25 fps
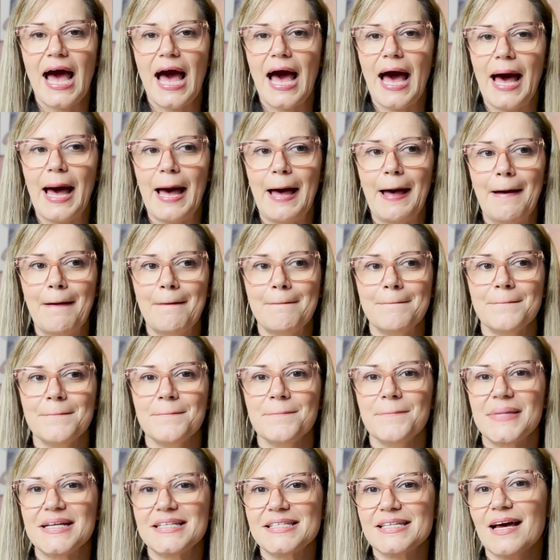
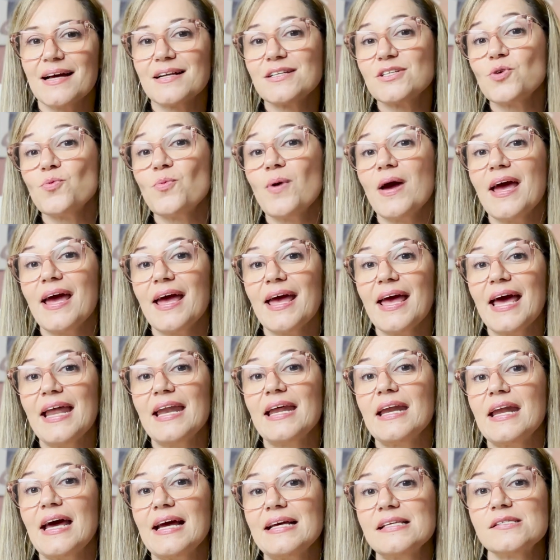but tucked away in
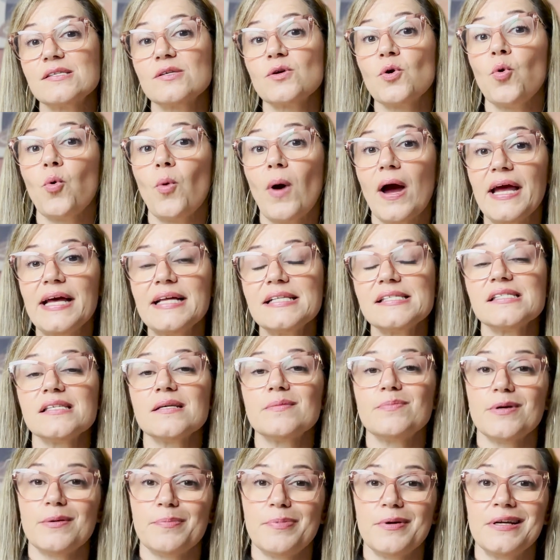a nice, quiet
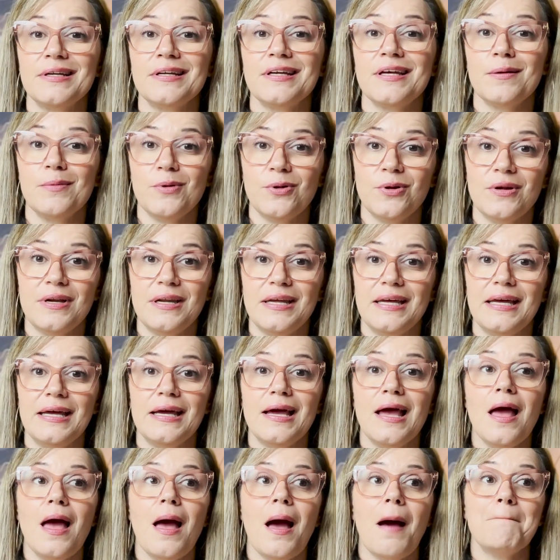suburban community,
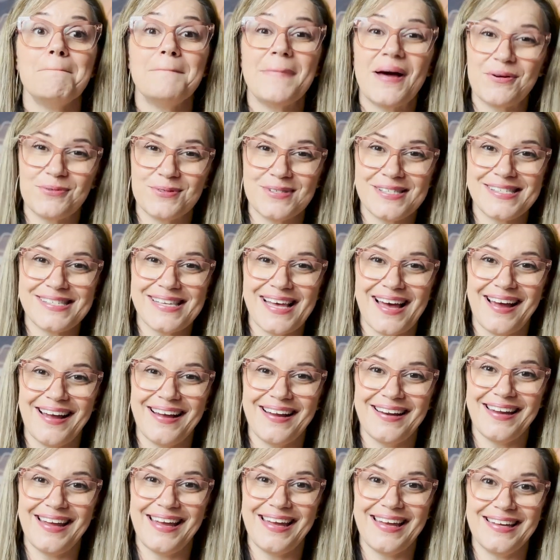
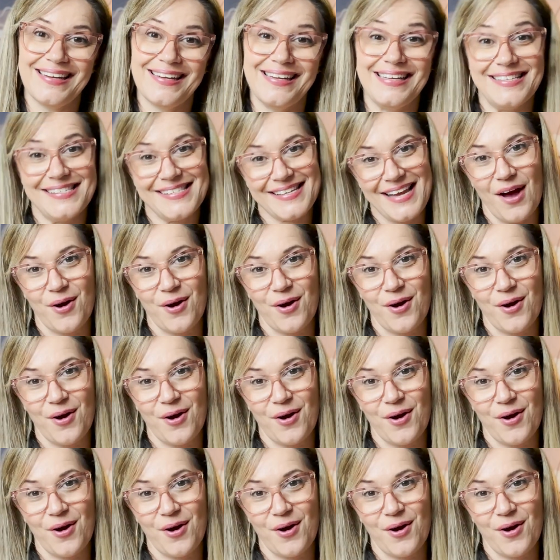mountainside in East